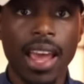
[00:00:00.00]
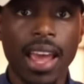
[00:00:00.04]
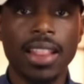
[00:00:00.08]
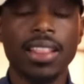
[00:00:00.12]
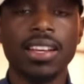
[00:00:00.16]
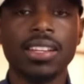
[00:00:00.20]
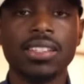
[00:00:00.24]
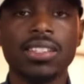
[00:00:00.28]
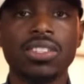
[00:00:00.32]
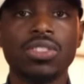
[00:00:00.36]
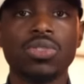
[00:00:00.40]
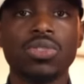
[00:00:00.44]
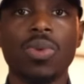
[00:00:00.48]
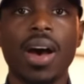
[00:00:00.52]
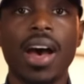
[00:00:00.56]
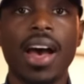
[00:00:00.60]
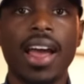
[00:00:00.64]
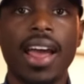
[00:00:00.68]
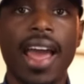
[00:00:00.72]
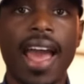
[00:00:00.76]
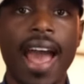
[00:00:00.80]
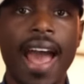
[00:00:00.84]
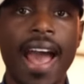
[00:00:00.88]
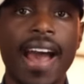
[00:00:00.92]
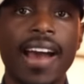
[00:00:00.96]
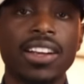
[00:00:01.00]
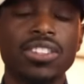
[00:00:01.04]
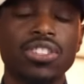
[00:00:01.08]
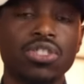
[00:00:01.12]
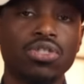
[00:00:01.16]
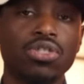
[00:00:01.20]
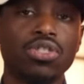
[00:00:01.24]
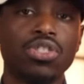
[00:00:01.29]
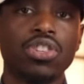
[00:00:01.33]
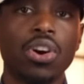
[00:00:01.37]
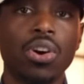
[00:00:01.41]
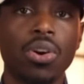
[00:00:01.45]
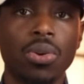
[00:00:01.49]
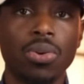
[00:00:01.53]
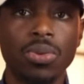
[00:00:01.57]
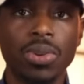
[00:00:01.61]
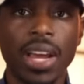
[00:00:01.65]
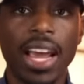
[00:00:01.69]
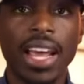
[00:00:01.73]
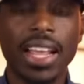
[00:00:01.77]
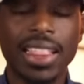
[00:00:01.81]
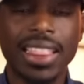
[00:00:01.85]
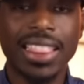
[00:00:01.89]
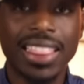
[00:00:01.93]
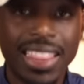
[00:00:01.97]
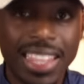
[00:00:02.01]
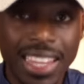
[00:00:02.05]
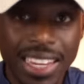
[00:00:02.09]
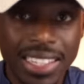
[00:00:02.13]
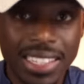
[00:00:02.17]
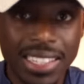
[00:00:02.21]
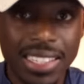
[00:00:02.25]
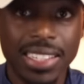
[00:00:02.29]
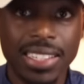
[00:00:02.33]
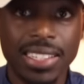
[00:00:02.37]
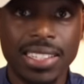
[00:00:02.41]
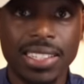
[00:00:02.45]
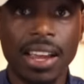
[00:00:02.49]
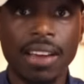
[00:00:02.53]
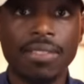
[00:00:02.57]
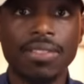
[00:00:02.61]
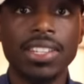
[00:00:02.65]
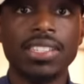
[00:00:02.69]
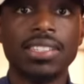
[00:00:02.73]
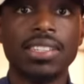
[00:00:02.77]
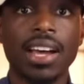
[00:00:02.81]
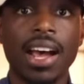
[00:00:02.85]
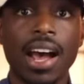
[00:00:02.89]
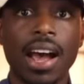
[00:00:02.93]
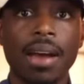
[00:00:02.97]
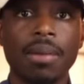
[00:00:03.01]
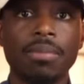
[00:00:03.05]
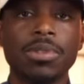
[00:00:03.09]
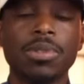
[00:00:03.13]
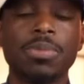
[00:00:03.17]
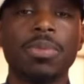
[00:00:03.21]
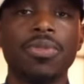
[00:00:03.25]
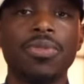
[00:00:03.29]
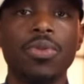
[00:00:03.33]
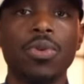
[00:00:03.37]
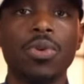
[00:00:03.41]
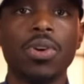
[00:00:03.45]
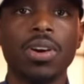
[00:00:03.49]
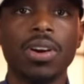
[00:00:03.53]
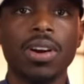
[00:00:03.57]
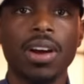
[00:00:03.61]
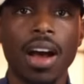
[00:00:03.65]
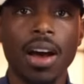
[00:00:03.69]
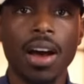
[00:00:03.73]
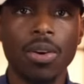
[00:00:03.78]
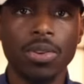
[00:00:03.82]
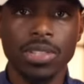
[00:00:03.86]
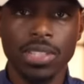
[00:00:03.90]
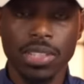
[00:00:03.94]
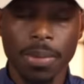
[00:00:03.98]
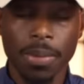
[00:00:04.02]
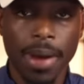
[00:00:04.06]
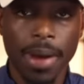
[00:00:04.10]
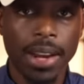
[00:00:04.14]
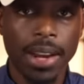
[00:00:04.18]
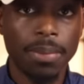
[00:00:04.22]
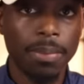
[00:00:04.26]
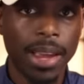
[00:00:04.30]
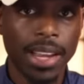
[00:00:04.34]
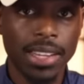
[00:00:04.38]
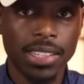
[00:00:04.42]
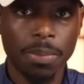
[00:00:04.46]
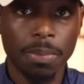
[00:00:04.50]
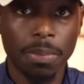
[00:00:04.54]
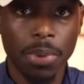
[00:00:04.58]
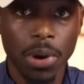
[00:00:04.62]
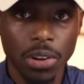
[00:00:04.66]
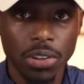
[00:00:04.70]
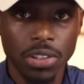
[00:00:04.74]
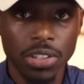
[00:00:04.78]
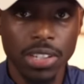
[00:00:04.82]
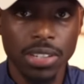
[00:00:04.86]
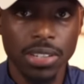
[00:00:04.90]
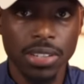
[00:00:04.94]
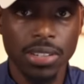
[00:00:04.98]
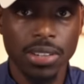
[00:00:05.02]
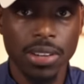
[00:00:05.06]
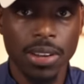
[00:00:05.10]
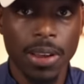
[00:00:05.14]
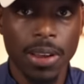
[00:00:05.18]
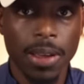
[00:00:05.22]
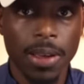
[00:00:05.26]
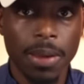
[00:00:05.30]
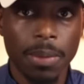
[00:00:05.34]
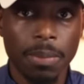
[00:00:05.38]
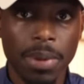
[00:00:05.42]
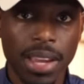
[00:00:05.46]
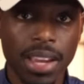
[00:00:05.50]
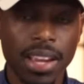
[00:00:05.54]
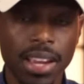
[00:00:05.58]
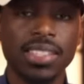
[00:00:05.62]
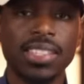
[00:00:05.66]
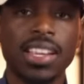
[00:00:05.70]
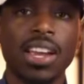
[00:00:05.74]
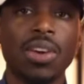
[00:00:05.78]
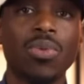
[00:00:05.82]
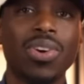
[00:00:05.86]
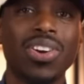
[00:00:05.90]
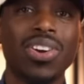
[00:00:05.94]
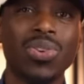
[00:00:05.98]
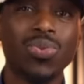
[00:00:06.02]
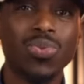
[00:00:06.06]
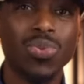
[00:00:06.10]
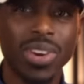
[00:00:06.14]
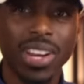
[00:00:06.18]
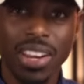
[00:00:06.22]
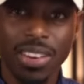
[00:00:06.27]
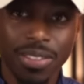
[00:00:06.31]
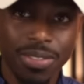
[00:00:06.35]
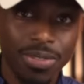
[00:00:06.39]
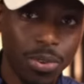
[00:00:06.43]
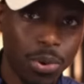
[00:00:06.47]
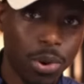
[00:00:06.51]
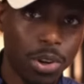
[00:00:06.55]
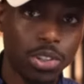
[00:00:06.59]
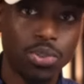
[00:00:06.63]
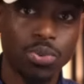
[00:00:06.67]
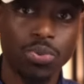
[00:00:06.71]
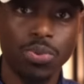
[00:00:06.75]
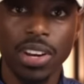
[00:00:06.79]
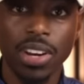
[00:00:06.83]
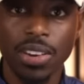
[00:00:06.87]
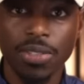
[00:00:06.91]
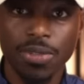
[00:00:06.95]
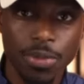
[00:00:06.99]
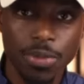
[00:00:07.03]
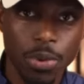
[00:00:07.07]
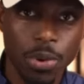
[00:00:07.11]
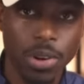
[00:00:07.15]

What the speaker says: And this is why ads are shown at least 7 times before somebody makes a purchase, because they want to reinforce.